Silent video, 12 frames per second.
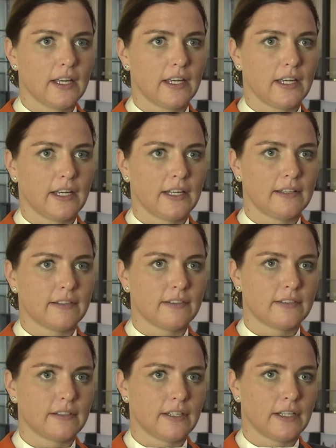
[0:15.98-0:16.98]
And
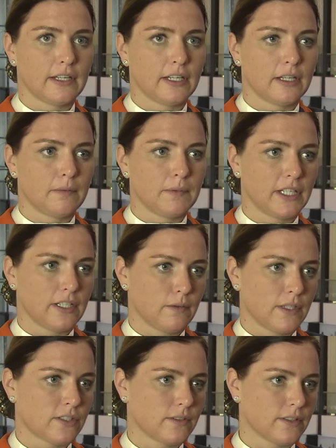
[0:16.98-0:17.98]
um, yeah, the
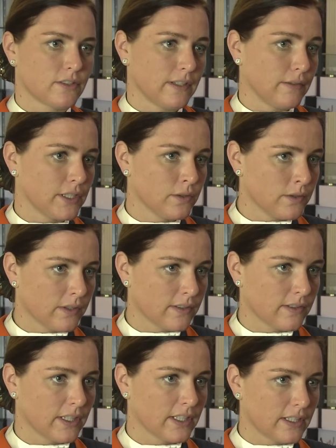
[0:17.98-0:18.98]
rest was very good, I
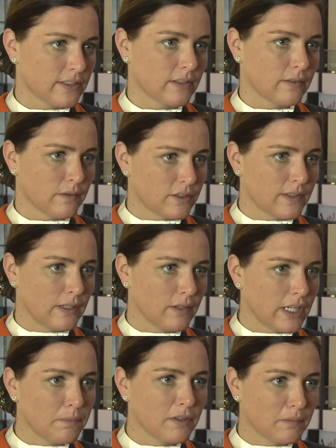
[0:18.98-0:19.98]
think. Yes, I was very
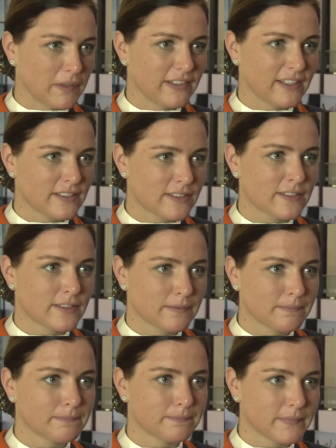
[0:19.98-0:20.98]
happy with my test.
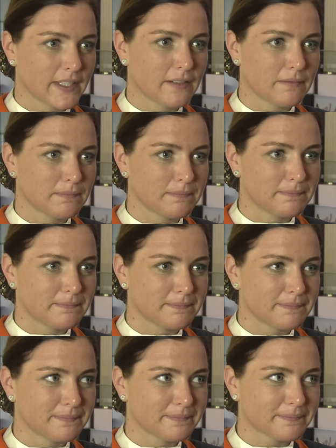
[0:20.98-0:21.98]
Yeah.
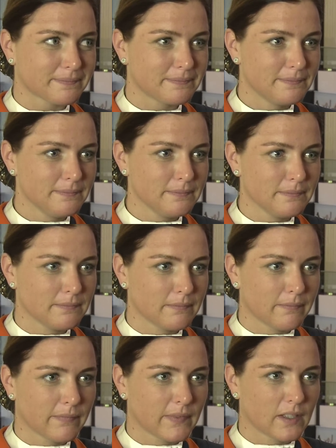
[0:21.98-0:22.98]
And is that something that
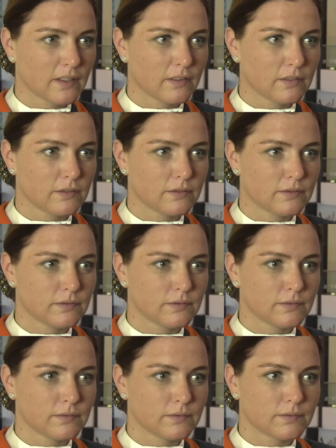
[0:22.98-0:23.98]
you will then think
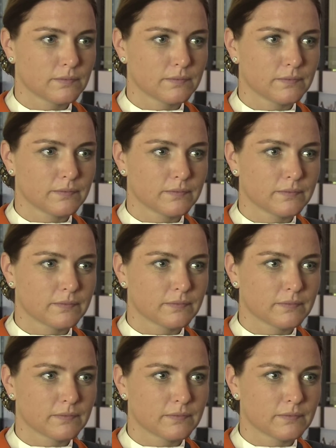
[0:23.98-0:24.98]
about ahead
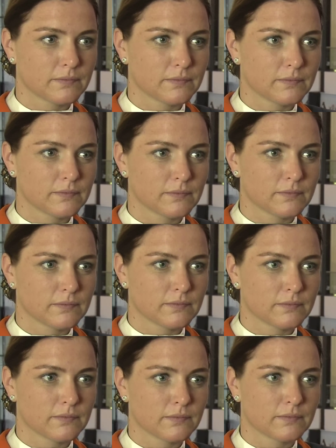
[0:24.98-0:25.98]
of the freestyle? You
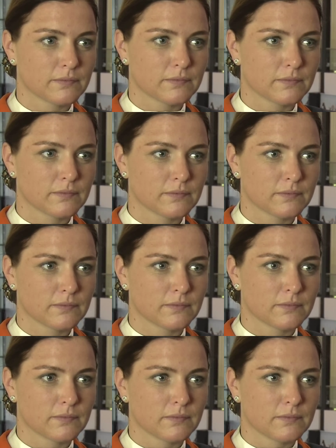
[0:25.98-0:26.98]
will do a little, a few
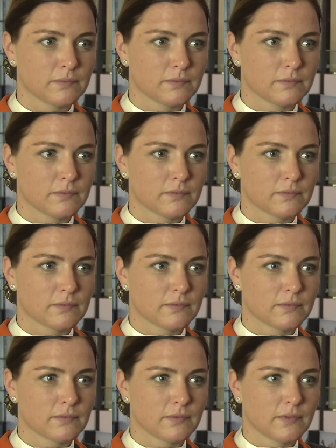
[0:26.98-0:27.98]
more pirouettes in
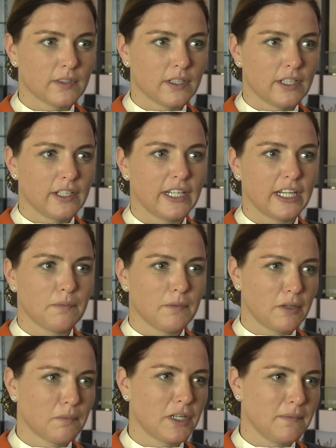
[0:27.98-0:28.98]
practice? Yeah,
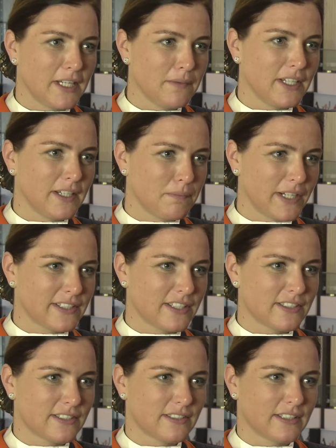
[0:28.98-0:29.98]
maybe in
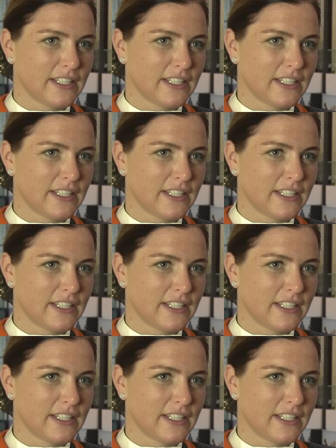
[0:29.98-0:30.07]
practice.